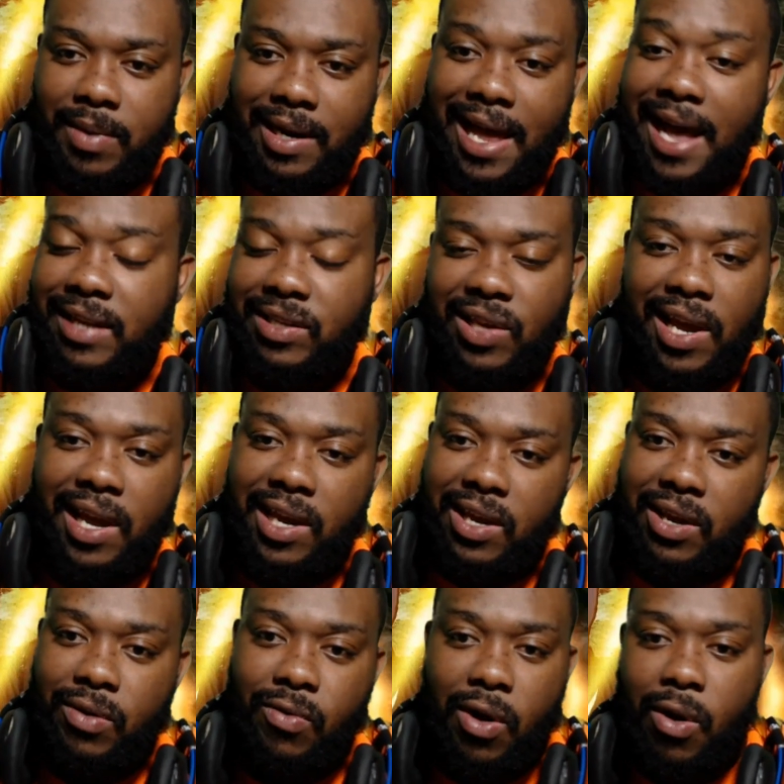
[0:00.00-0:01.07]
class A
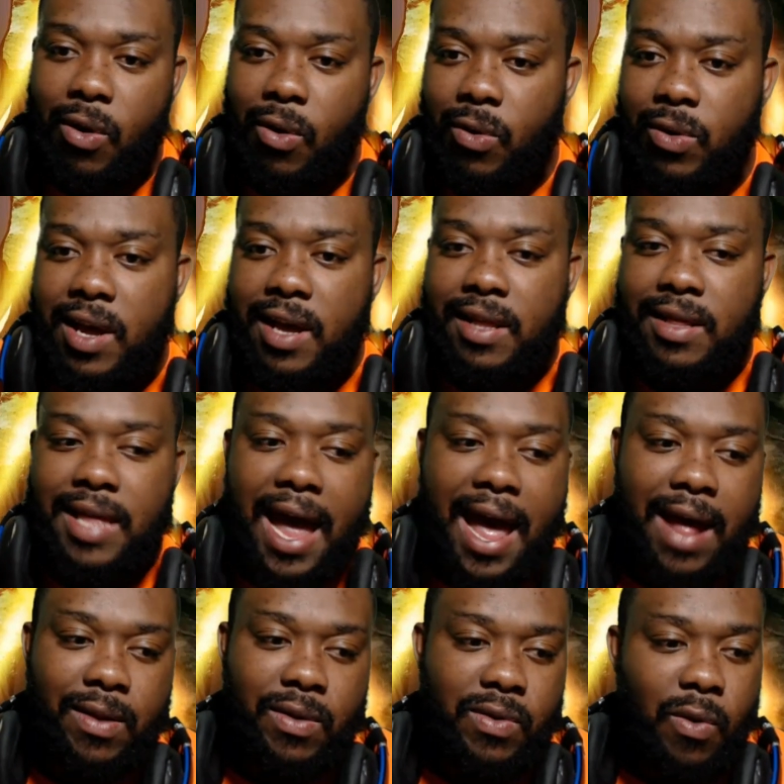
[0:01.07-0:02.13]
hero
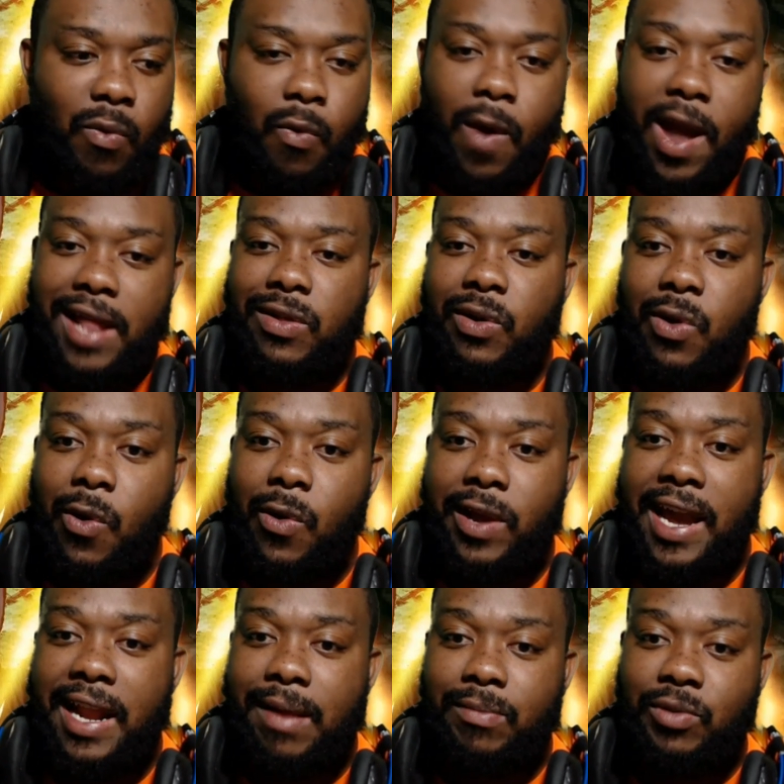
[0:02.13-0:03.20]
that went to go
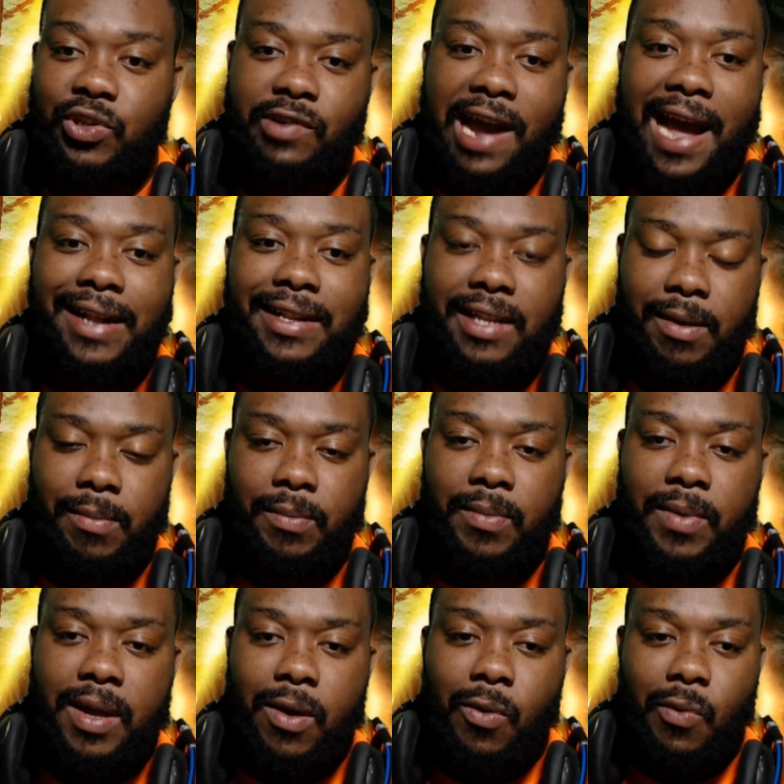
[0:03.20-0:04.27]
get him, tracked him,
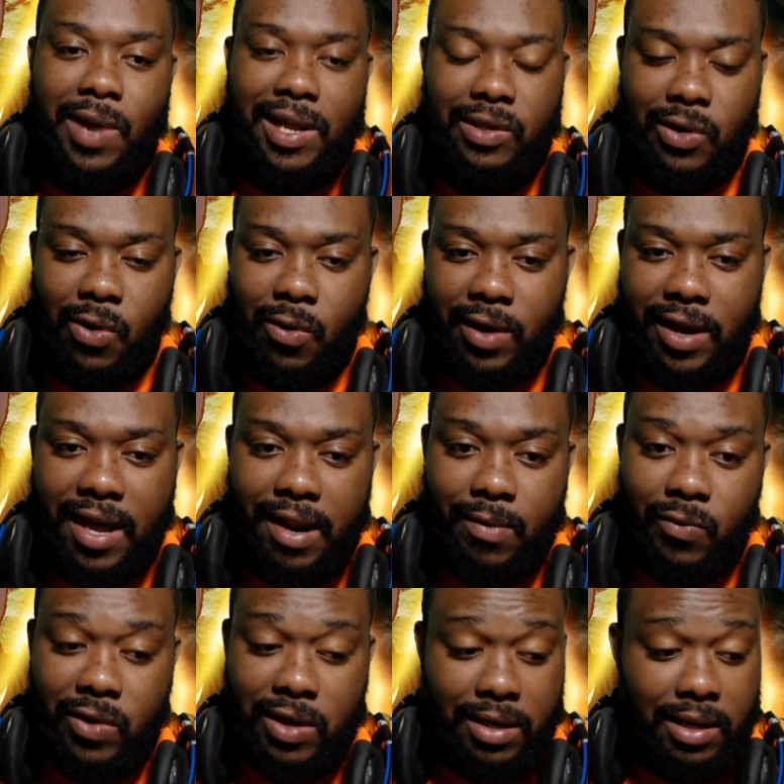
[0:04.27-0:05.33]
went to go get
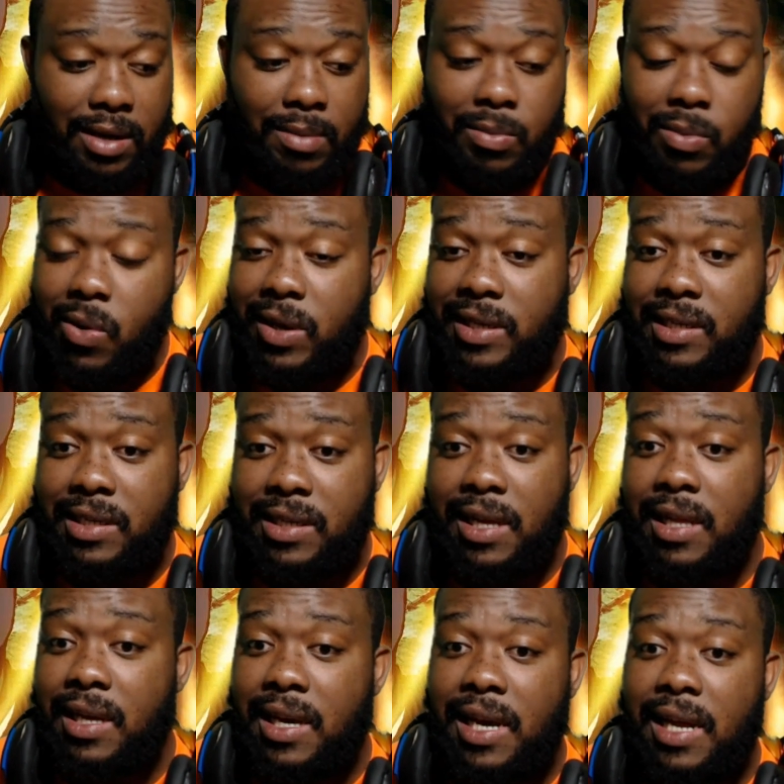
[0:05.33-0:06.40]
him with the little boy
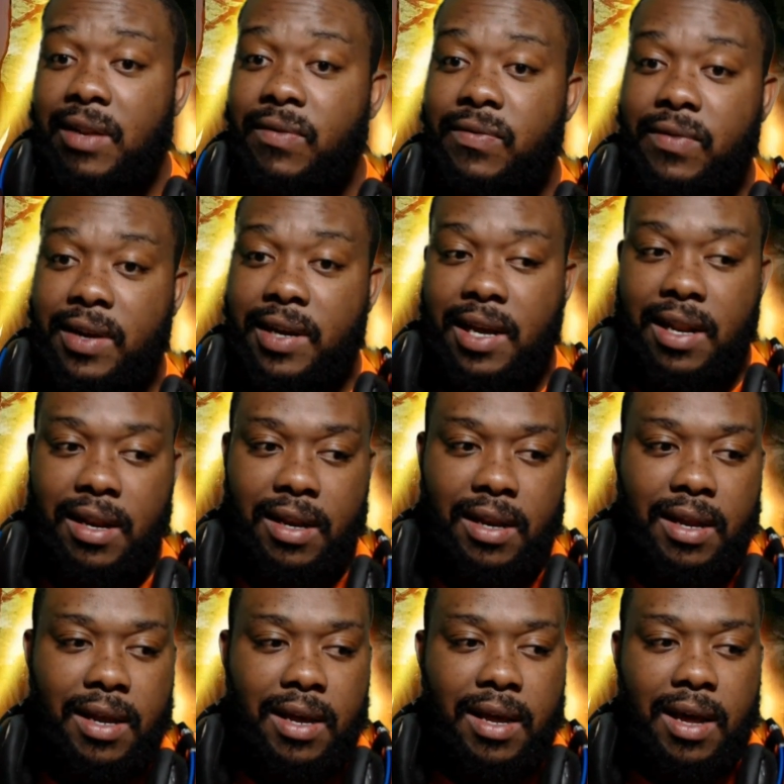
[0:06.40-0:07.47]
still in the
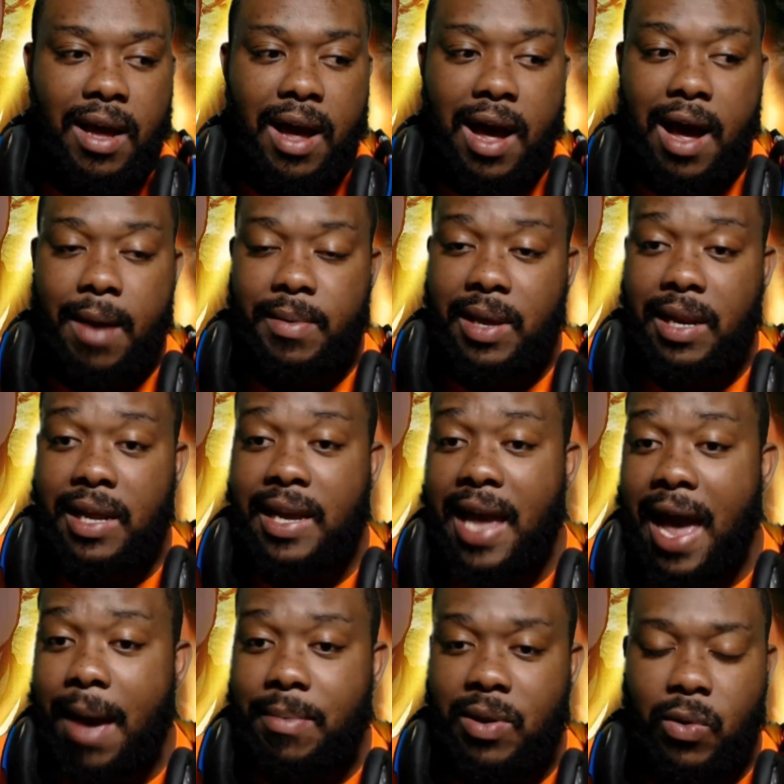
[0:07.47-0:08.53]
freaking in the
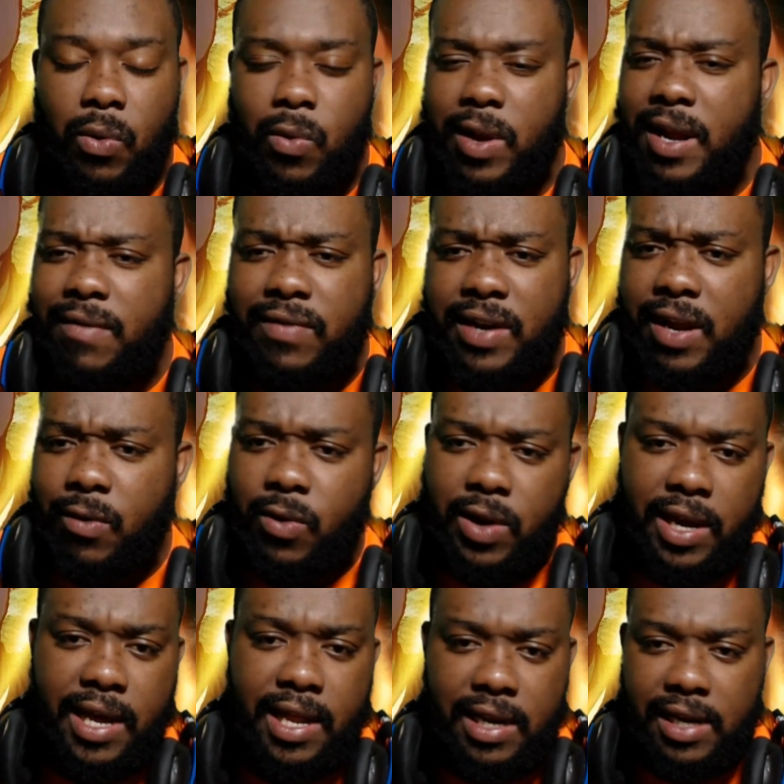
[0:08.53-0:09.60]
cabin, or whatever they
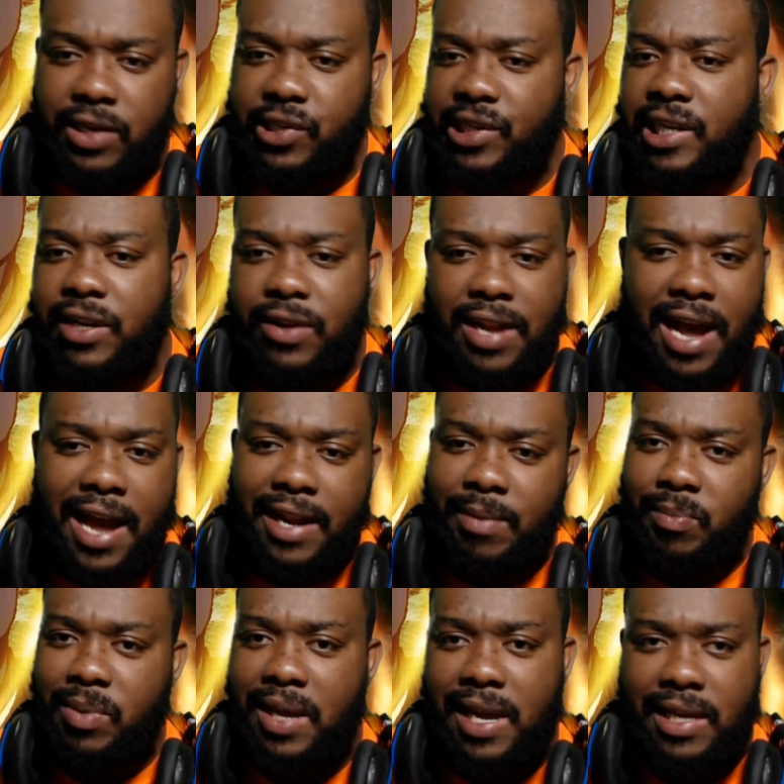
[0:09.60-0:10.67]
were in, their secret
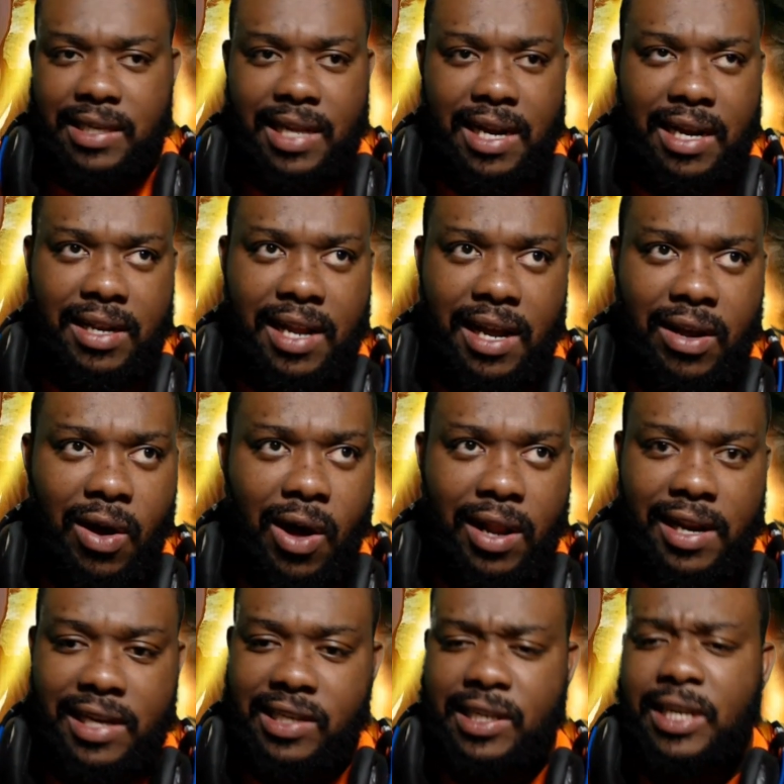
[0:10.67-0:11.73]
hiding place, like they
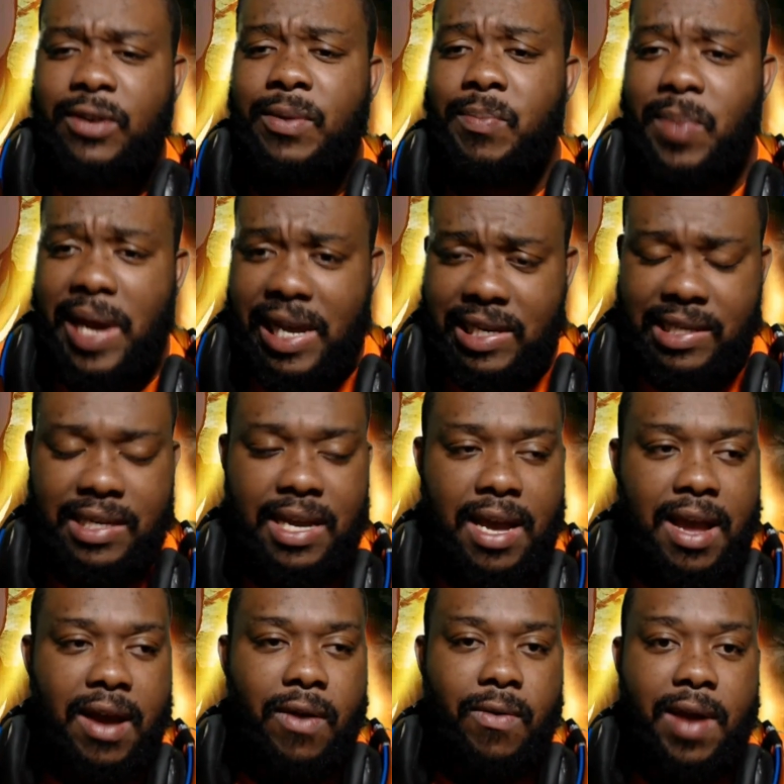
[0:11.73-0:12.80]
call it, their secret base,
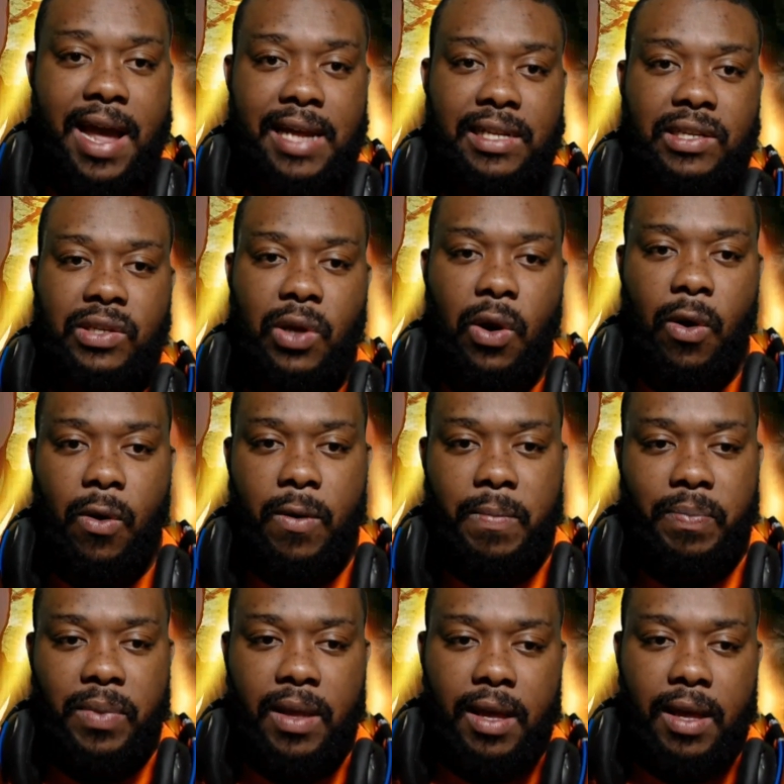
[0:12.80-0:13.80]
right? So